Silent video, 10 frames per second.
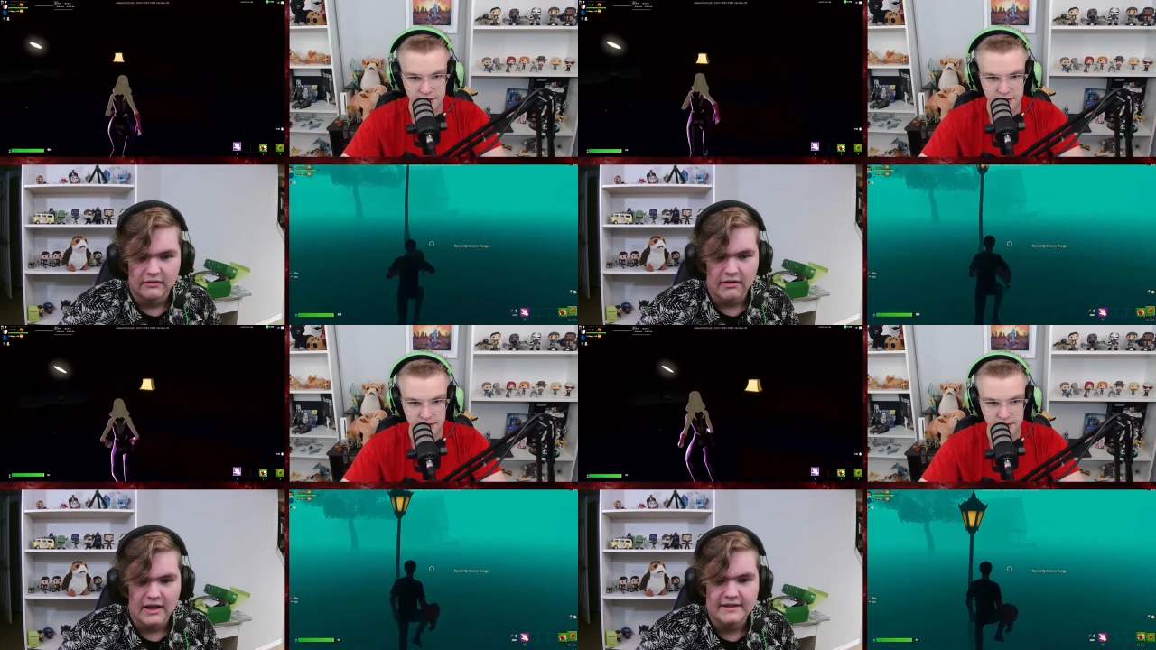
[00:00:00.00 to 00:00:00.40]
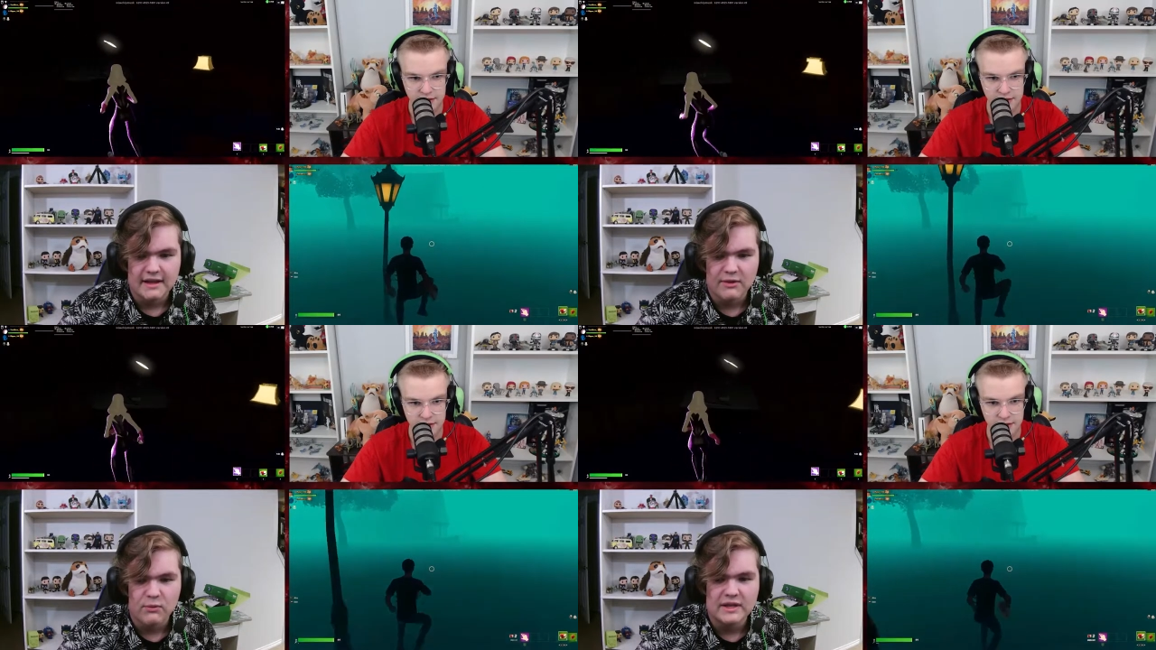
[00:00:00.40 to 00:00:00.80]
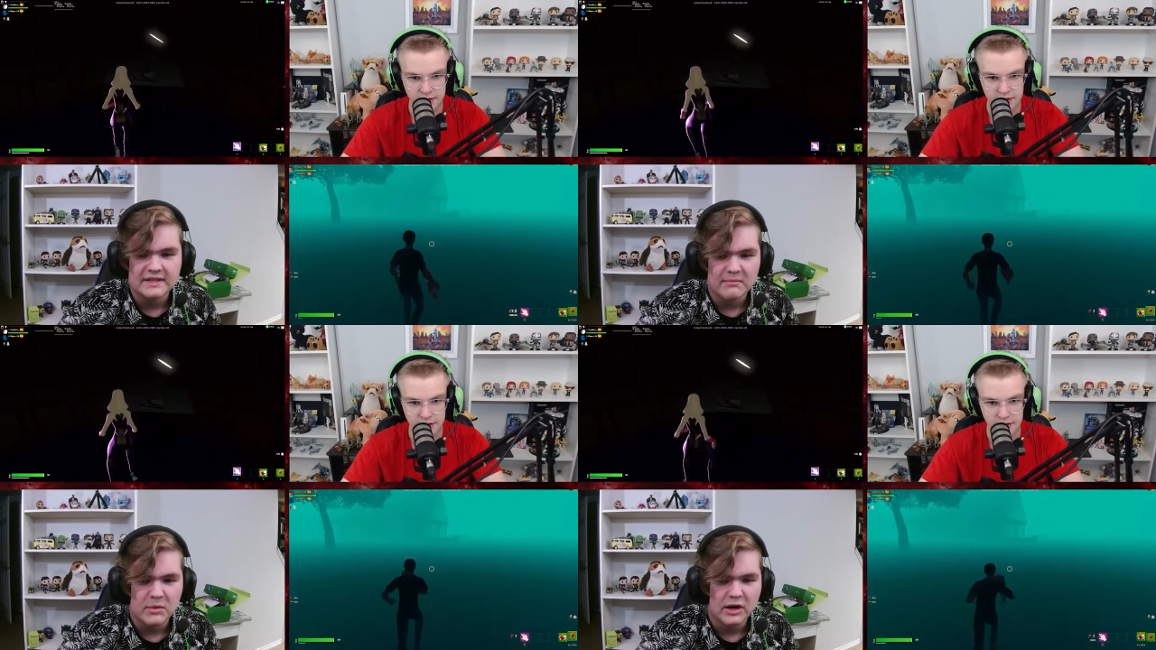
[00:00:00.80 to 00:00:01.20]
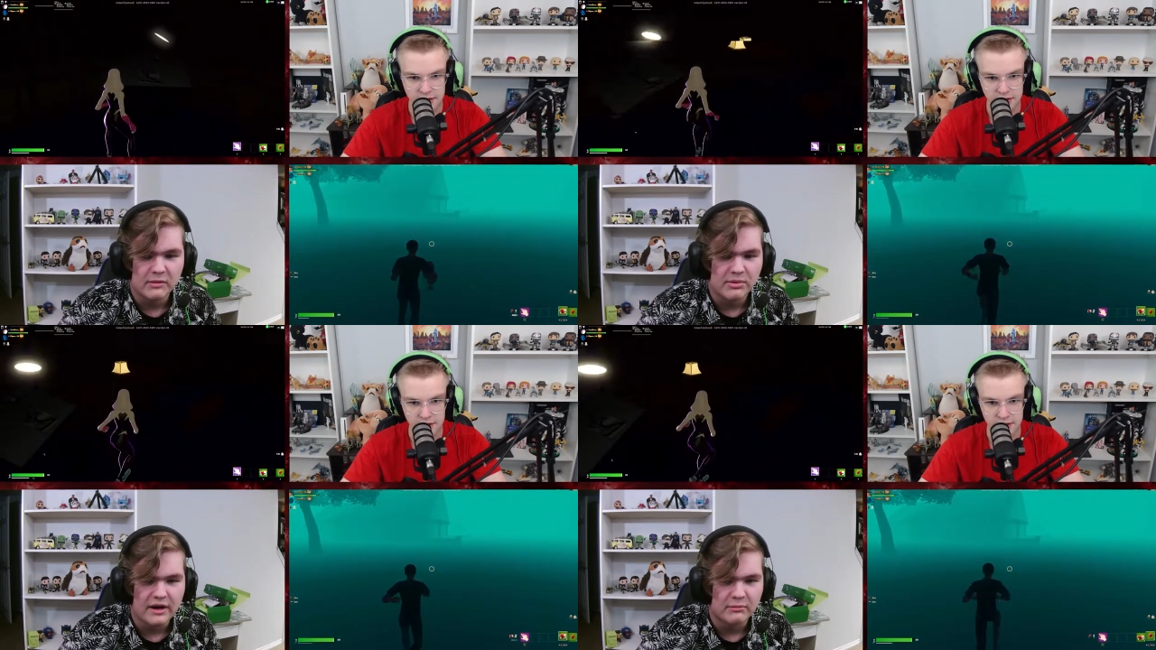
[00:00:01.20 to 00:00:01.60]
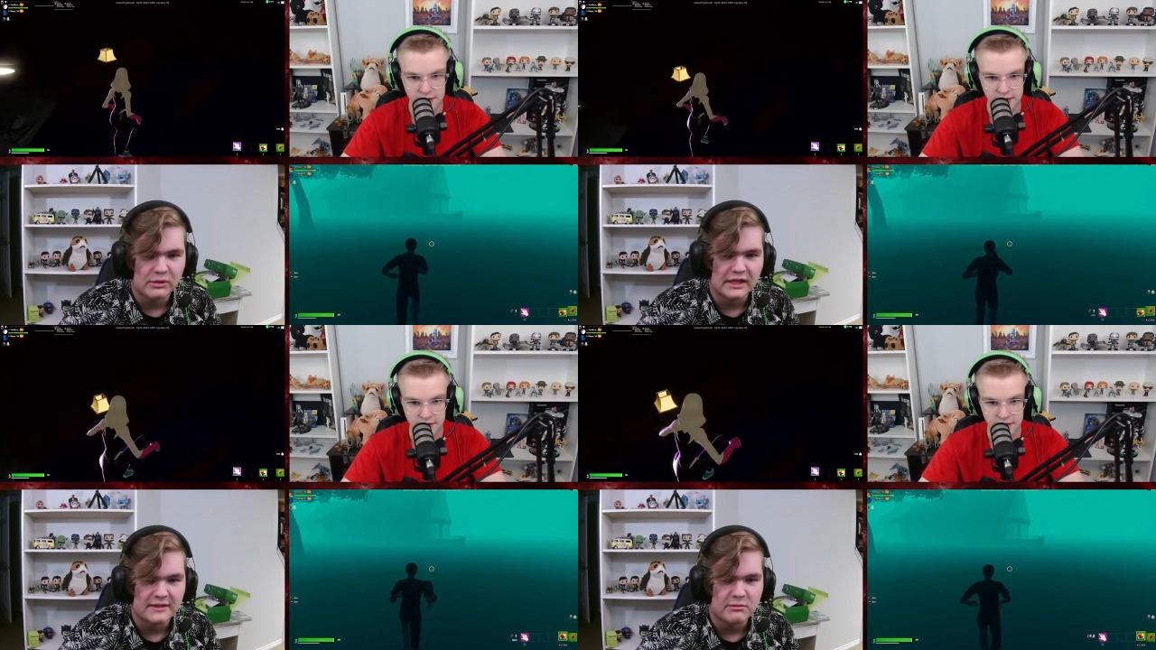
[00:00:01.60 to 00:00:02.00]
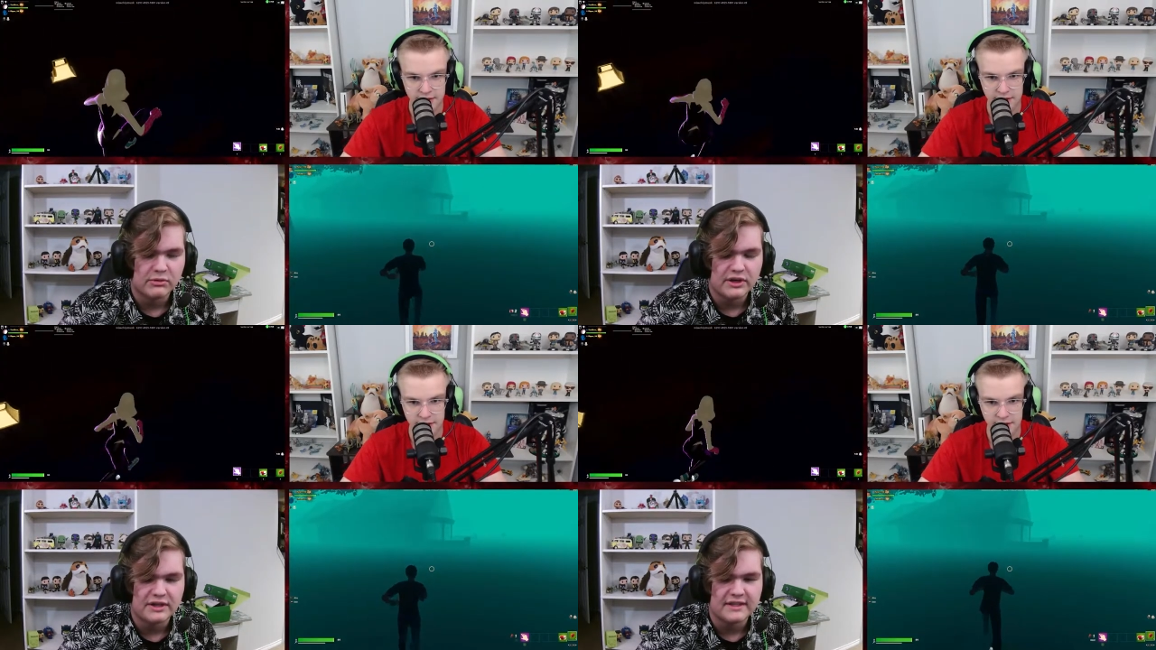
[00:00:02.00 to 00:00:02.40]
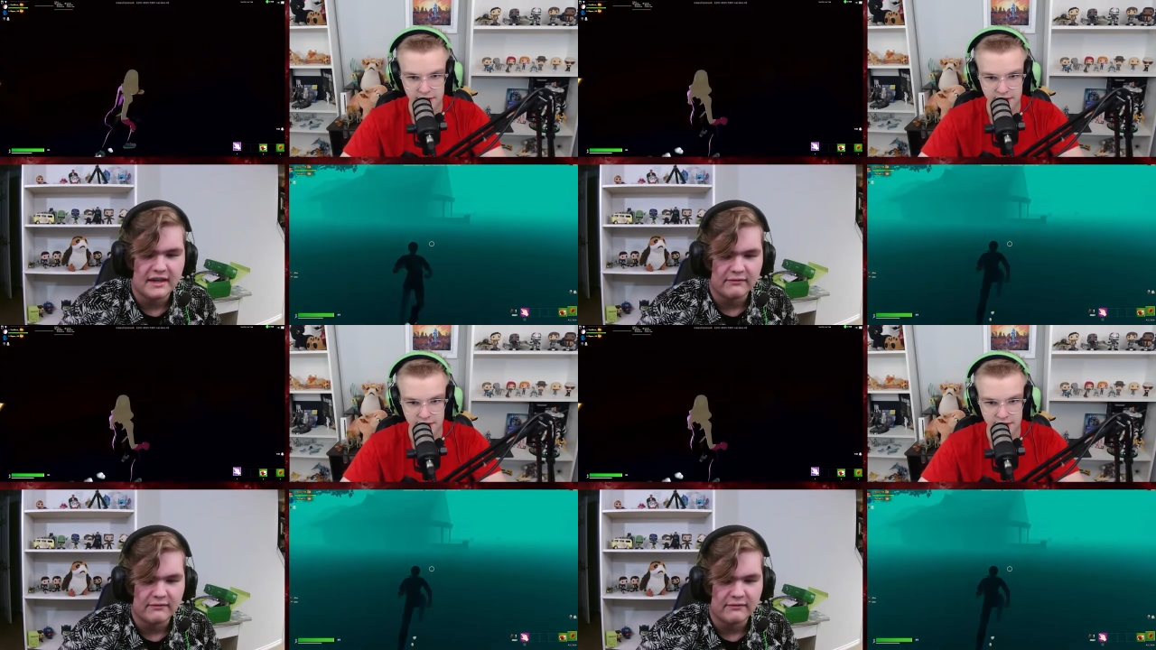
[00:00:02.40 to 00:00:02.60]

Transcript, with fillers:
Speaker 1: I'd say the ones that Mark Pryor plays are pretty safe.